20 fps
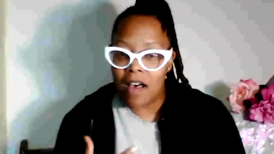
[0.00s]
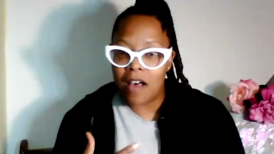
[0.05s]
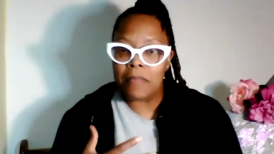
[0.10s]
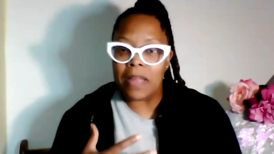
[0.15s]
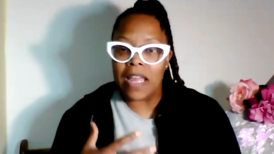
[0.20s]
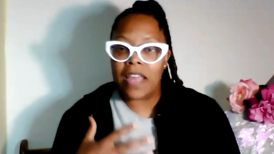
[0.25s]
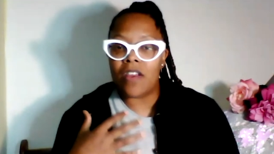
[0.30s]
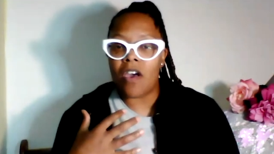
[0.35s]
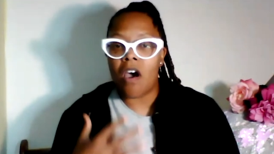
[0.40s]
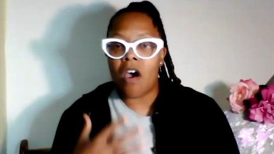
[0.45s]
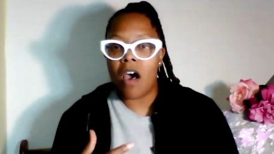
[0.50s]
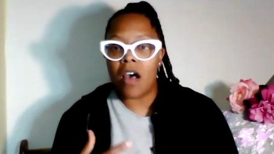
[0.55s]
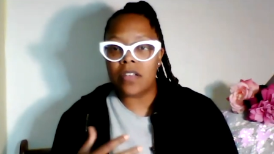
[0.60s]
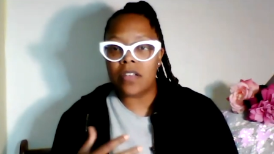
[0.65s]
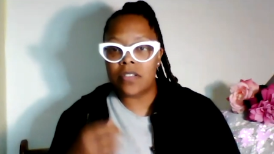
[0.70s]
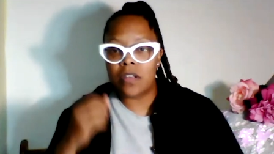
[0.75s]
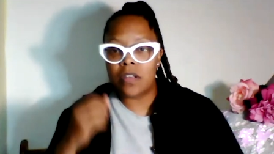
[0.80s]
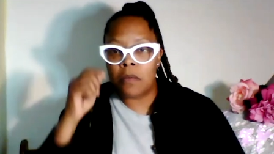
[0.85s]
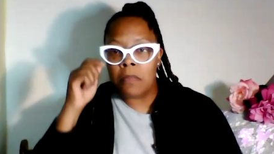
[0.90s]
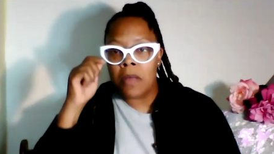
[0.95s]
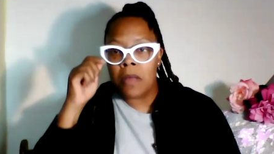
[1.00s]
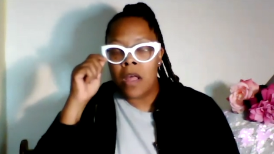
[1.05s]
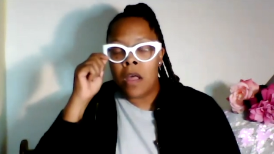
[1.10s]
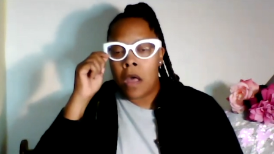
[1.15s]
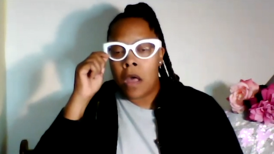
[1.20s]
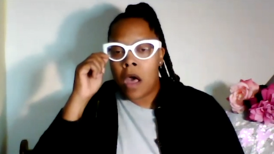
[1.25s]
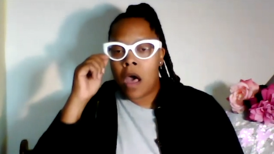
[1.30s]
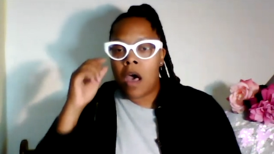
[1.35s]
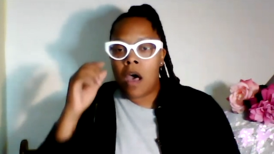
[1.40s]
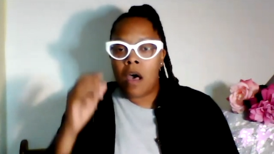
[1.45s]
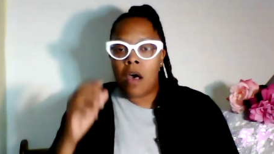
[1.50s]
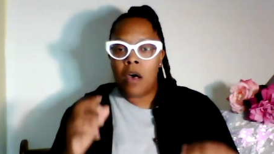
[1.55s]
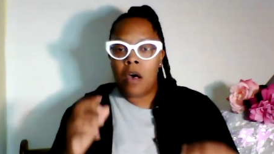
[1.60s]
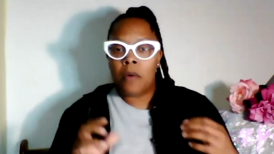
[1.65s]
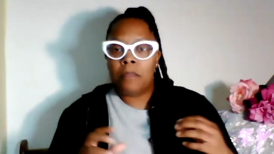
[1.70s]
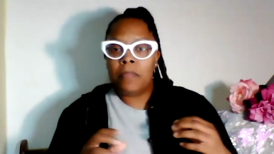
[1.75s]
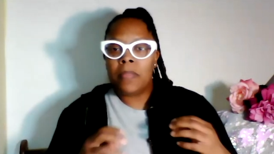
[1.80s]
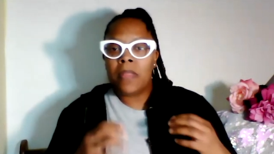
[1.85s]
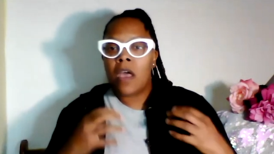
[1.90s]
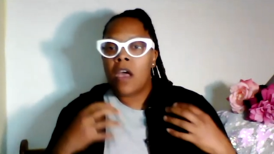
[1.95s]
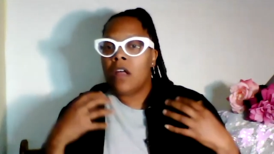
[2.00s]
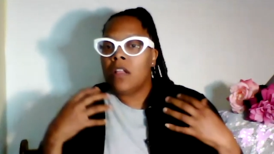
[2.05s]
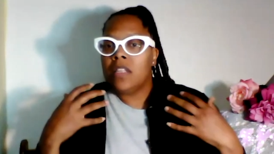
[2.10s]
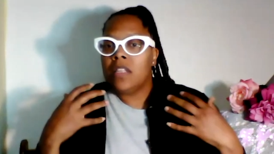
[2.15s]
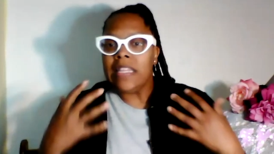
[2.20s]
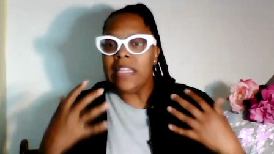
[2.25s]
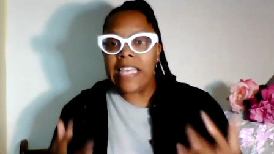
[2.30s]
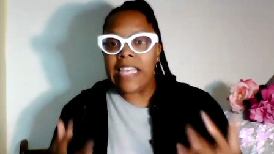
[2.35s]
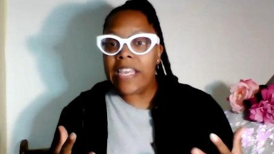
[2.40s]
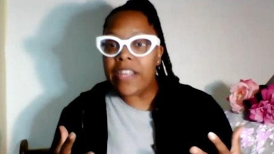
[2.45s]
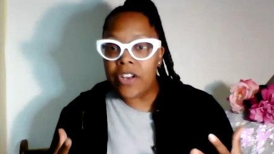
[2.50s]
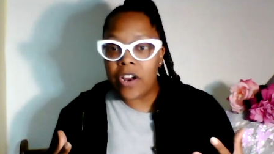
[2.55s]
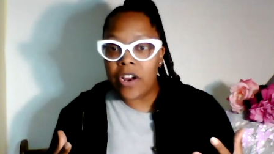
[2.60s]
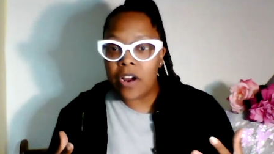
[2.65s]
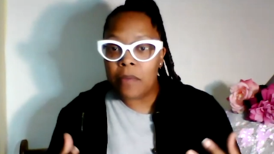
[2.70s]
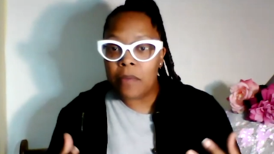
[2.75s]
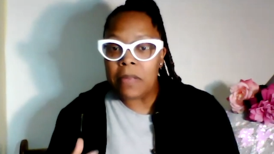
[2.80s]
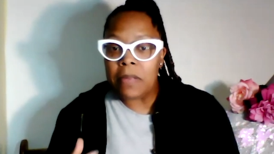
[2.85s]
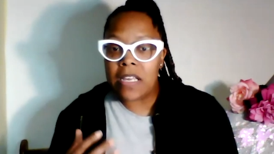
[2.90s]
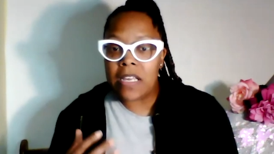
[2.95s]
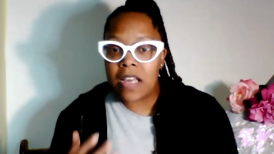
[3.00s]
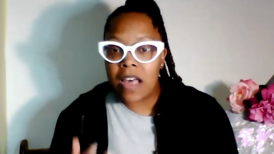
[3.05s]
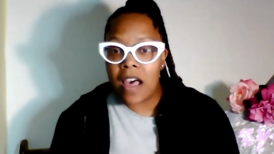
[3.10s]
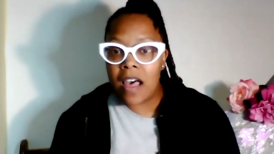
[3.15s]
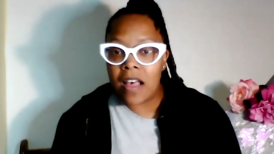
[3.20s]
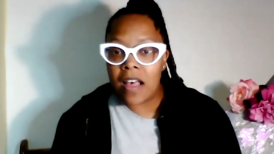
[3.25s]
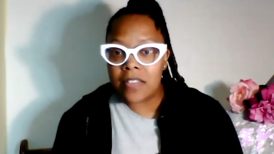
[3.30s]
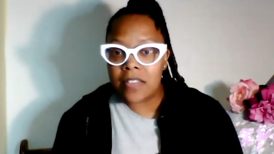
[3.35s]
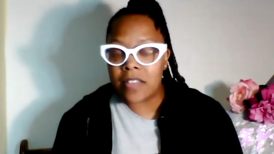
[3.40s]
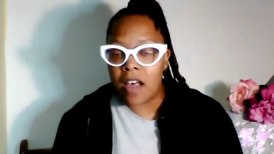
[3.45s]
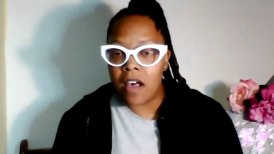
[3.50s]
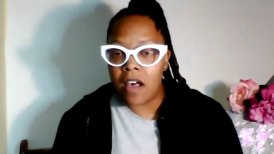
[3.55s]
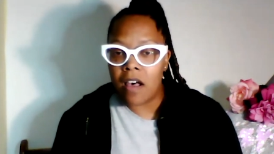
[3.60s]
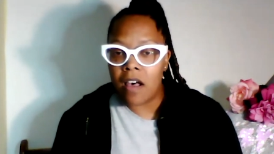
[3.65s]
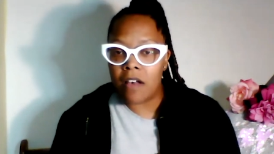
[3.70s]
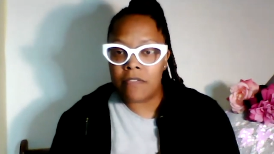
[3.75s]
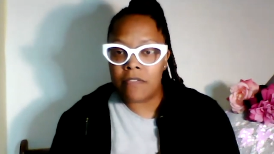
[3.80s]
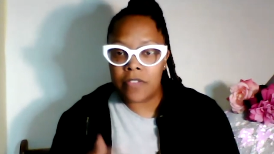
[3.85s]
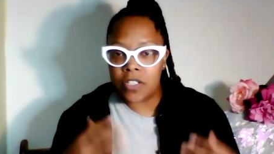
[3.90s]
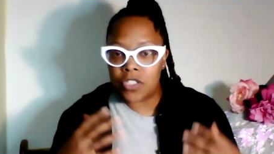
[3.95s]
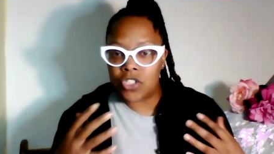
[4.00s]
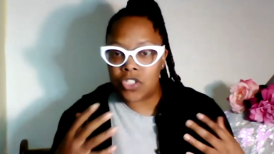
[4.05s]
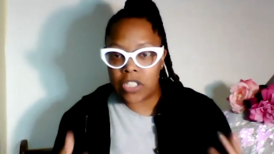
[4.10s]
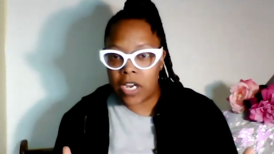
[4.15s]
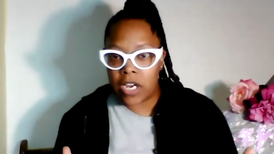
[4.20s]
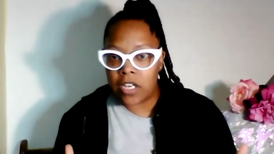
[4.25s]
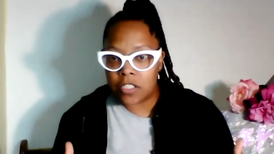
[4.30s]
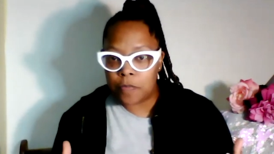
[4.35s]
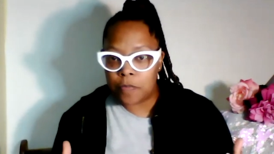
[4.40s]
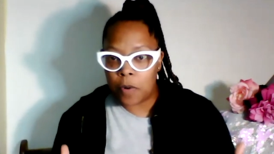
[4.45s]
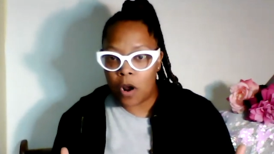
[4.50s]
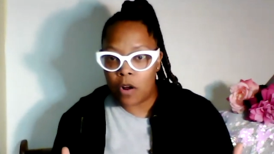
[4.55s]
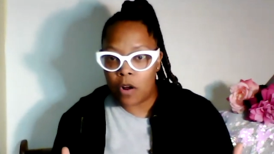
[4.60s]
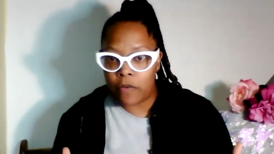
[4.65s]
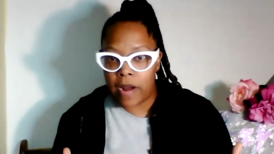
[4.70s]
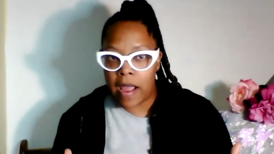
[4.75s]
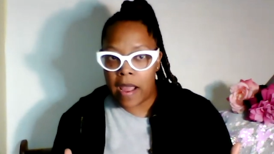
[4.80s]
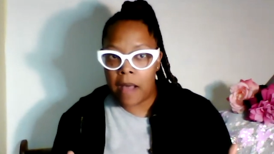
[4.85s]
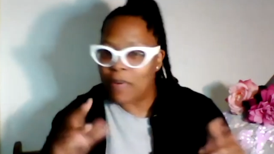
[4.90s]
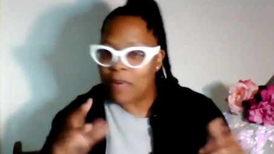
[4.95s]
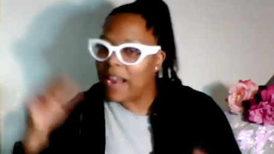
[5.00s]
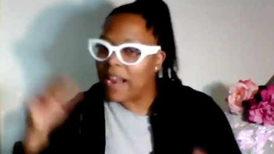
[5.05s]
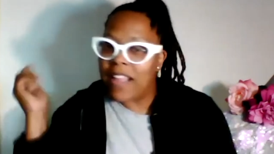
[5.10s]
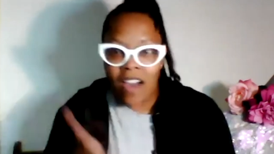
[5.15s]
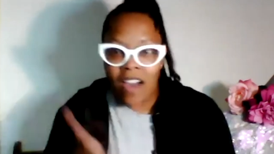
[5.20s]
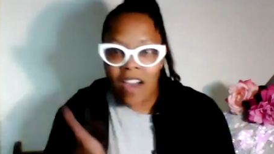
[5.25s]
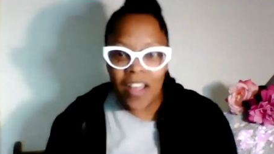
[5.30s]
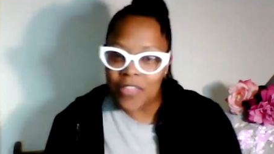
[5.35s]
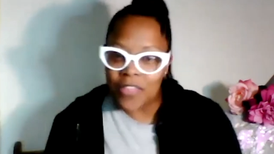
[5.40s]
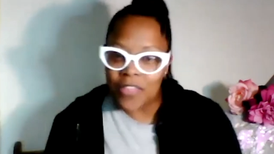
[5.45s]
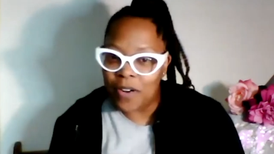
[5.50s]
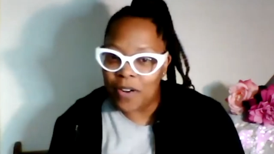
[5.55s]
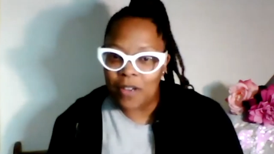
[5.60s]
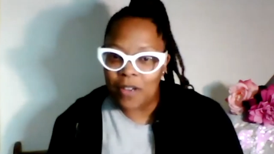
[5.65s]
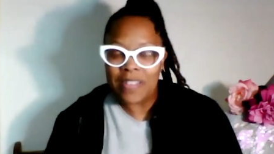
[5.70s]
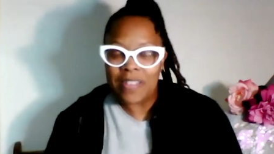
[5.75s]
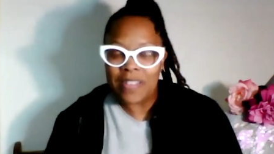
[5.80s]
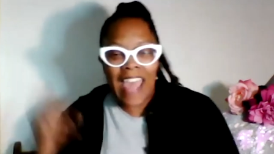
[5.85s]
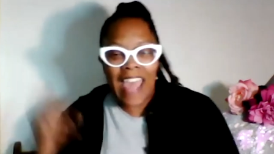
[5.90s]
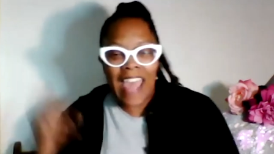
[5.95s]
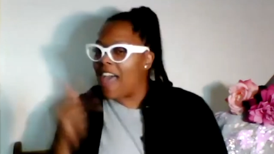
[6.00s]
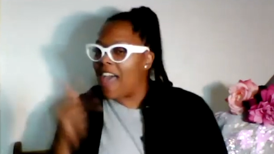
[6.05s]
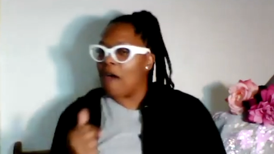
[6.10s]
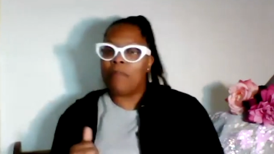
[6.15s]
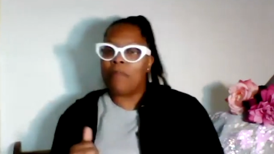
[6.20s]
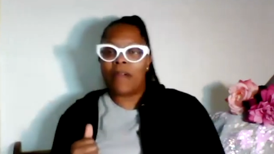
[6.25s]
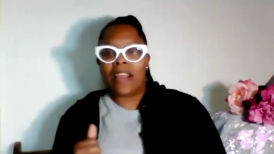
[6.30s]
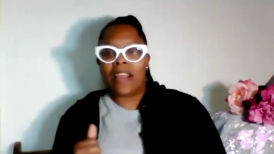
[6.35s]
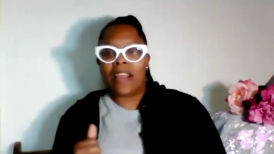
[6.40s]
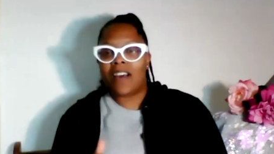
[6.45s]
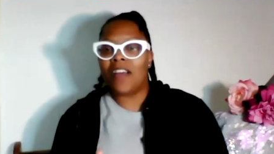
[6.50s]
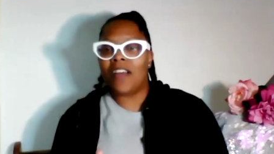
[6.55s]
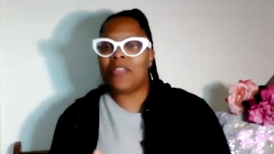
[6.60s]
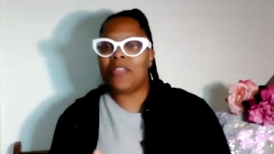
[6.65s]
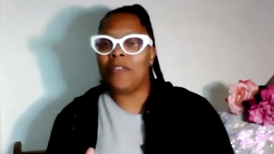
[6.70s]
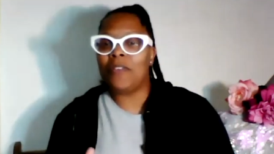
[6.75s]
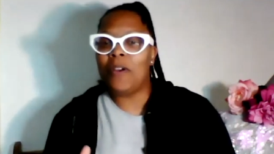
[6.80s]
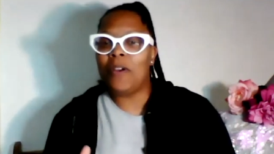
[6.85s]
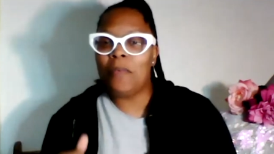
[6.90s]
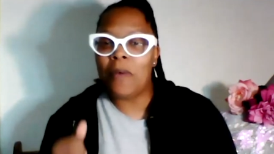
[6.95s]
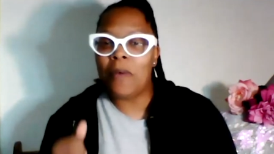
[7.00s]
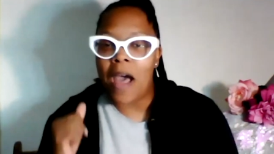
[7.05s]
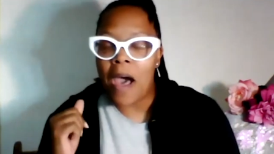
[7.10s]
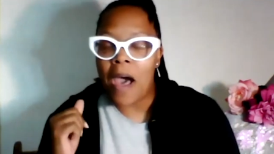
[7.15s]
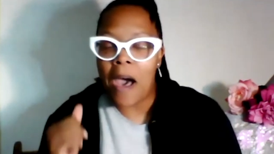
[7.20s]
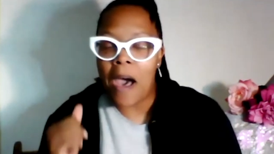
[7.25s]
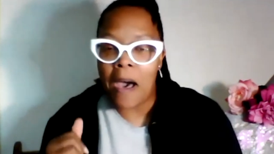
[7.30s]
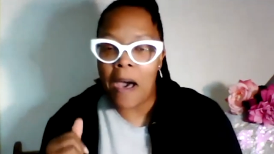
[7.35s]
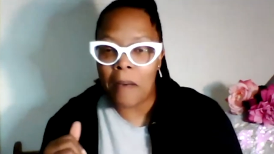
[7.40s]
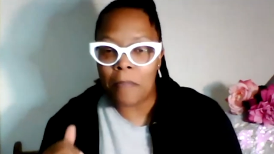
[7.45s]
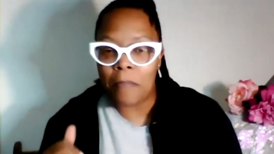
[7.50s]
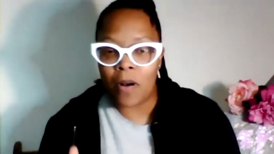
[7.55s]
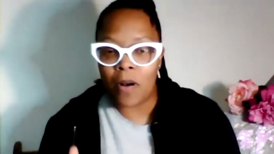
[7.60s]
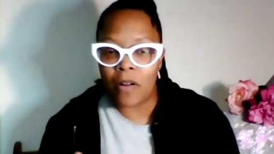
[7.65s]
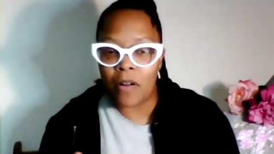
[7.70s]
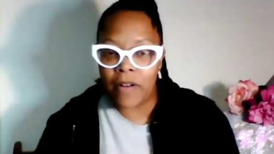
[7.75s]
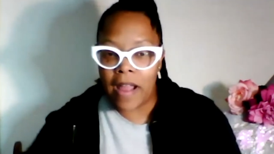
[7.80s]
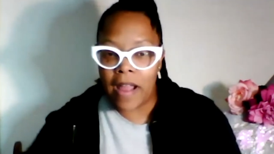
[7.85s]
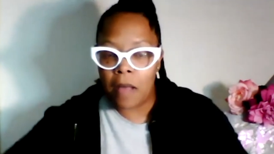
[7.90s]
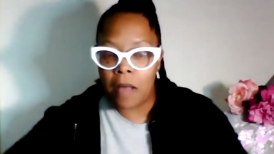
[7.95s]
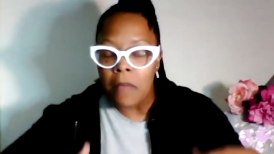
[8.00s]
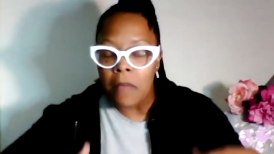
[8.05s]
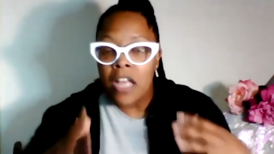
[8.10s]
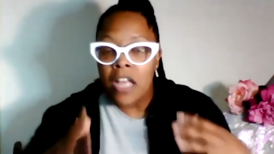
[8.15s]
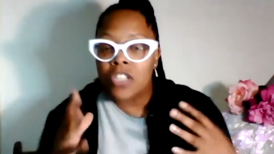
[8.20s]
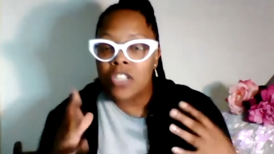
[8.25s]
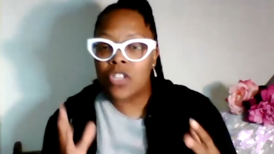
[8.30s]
an awesome um, leader because of Jared's program. Break on through, yeah, break on through uh, program.